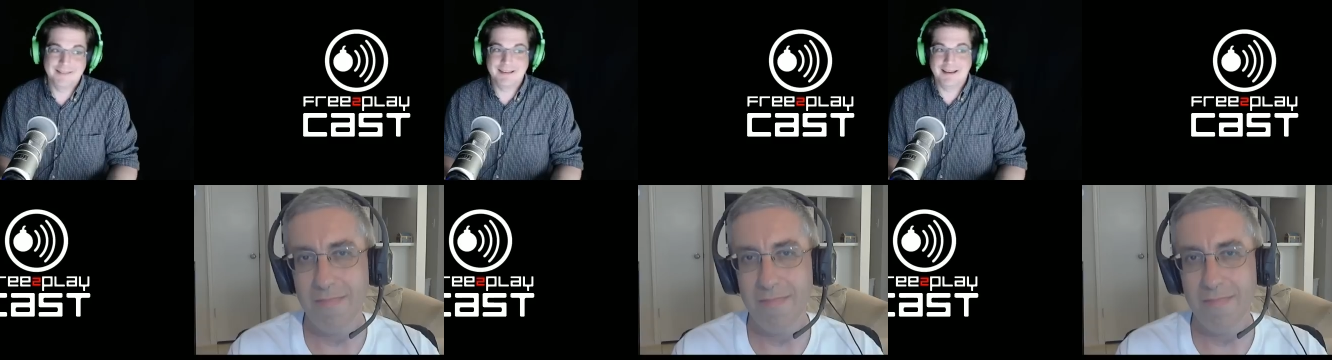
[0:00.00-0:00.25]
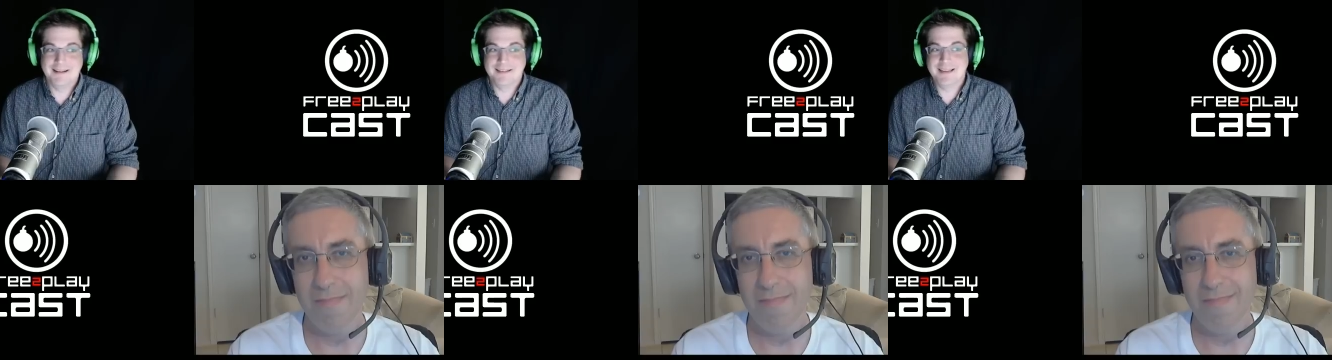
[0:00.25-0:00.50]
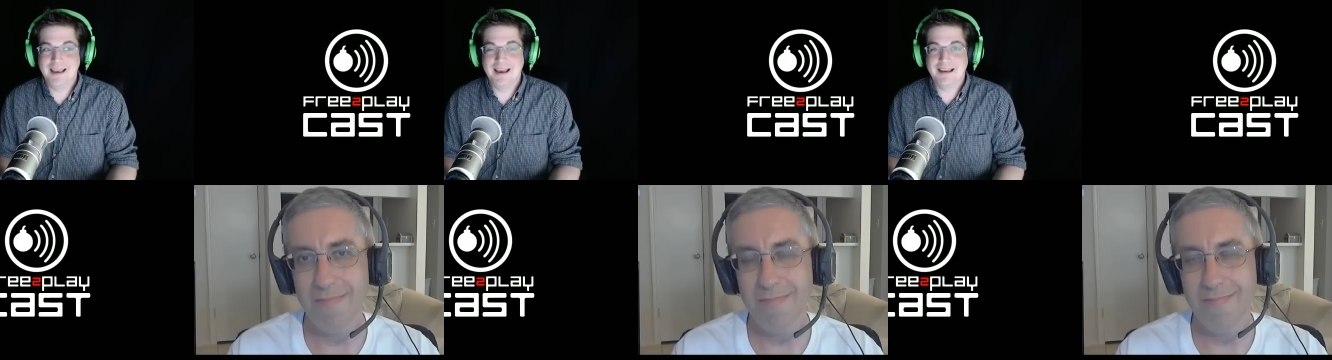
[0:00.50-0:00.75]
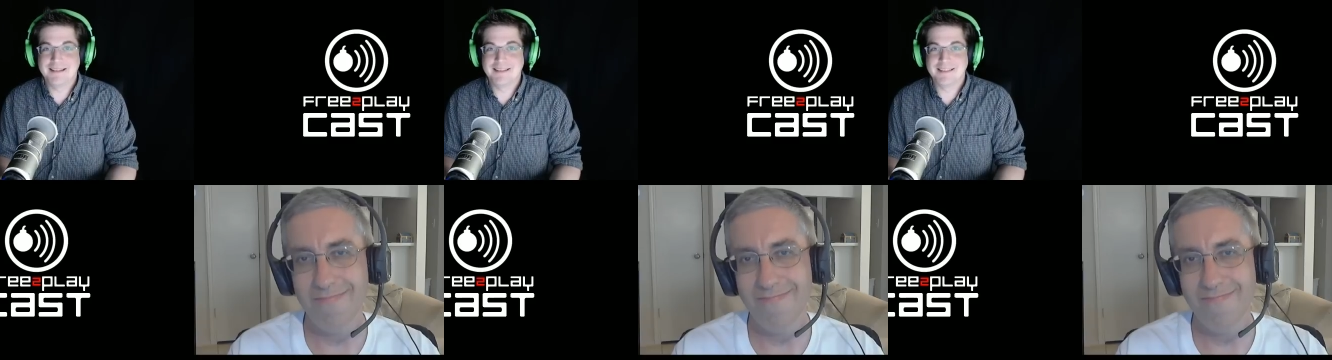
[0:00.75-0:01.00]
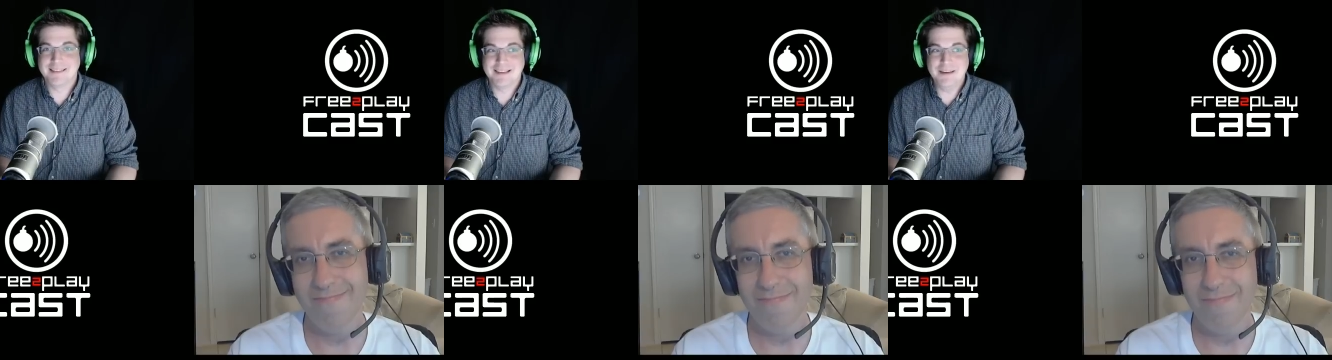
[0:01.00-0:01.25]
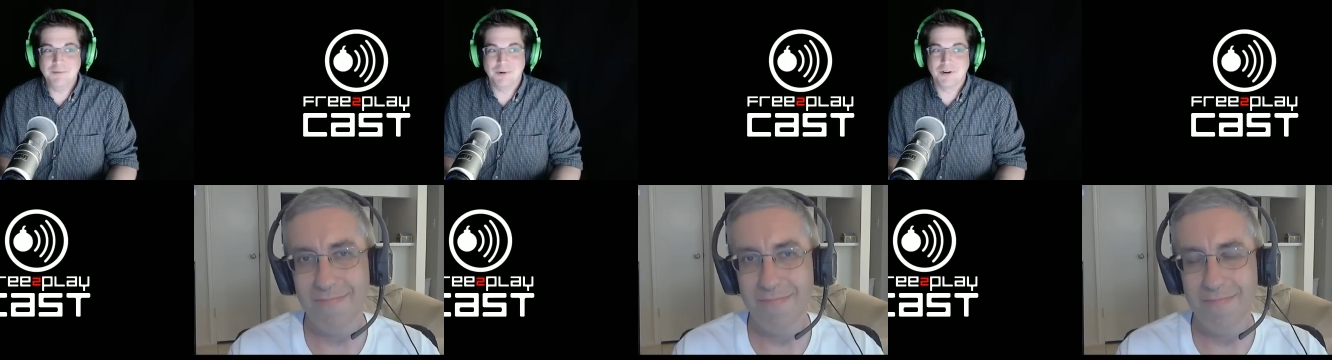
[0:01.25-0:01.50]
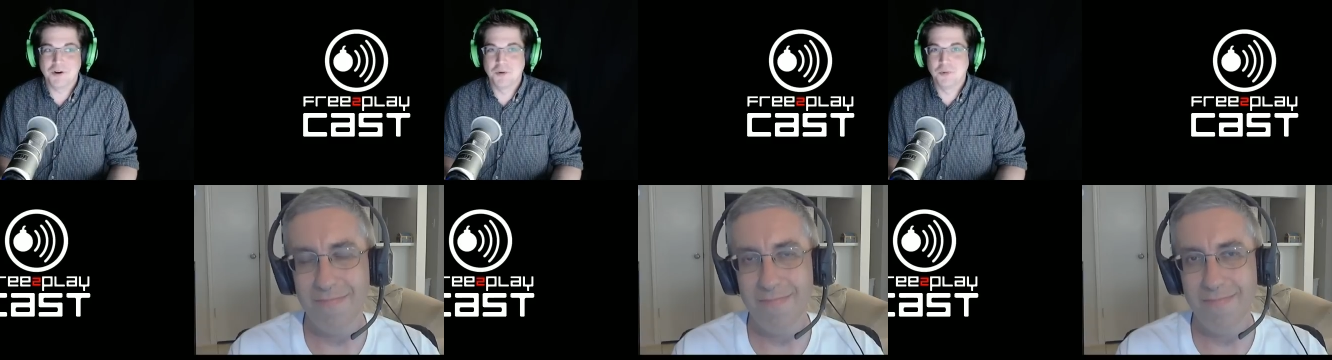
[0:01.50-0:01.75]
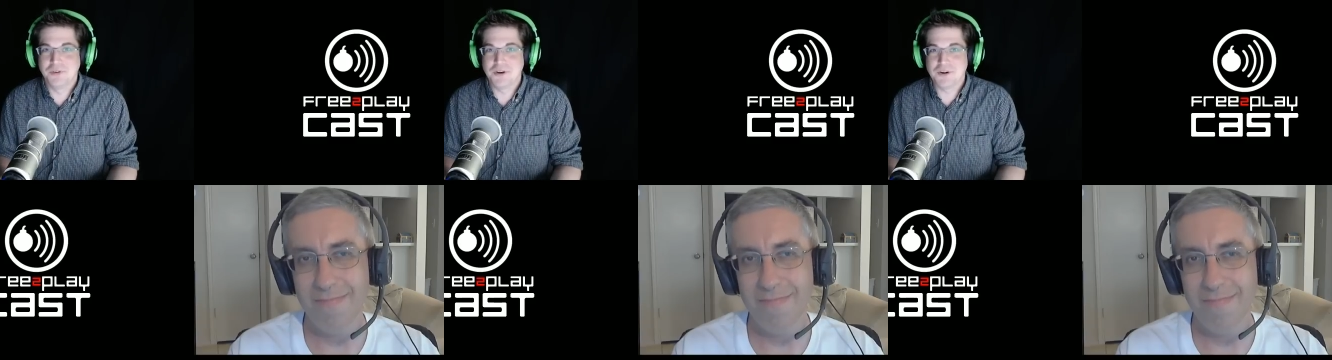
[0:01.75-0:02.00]
Speaker 1: got to say I can see where
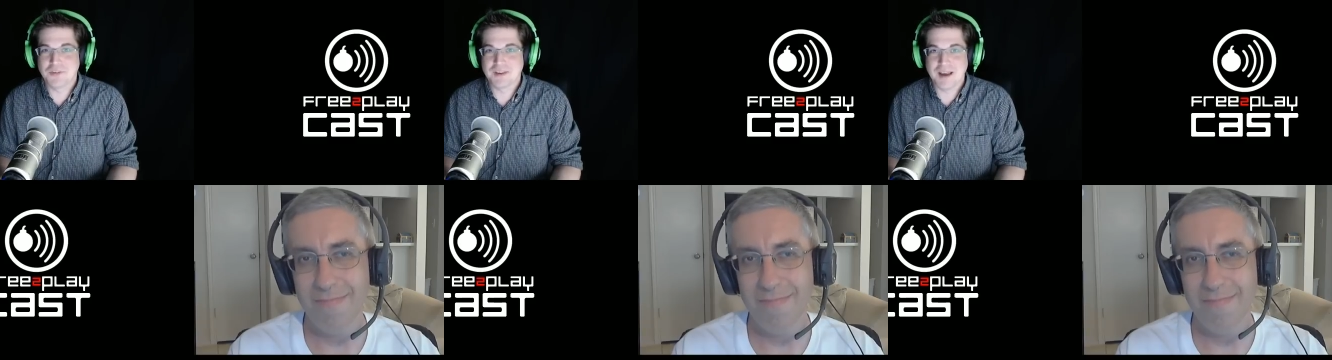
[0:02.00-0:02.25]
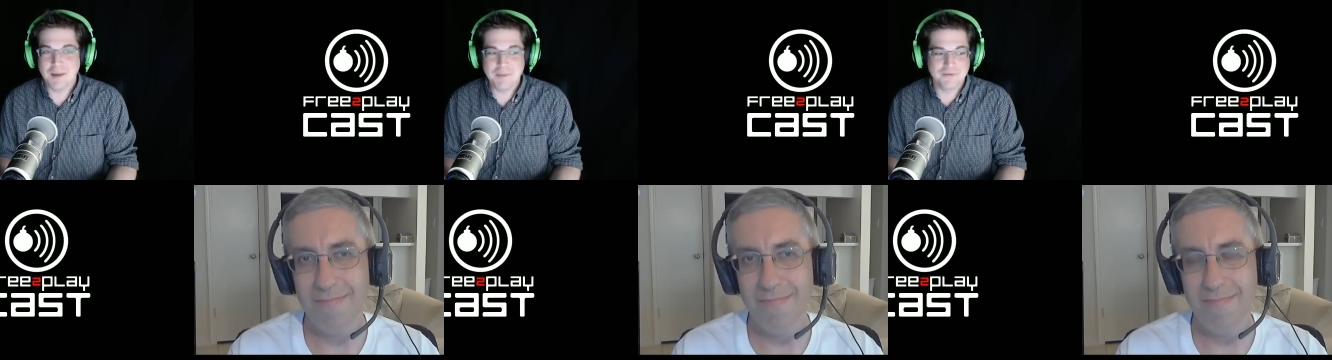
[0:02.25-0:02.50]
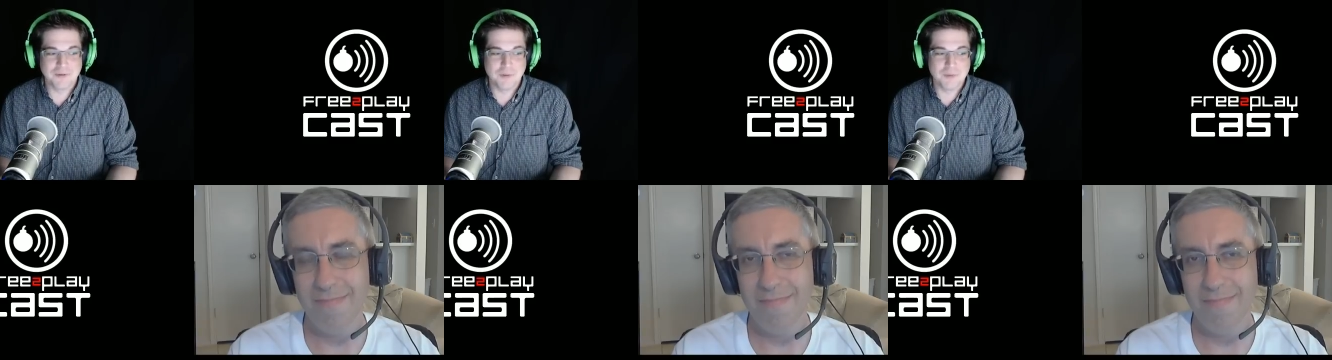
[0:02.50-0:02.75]
Noble Nerd's coming from.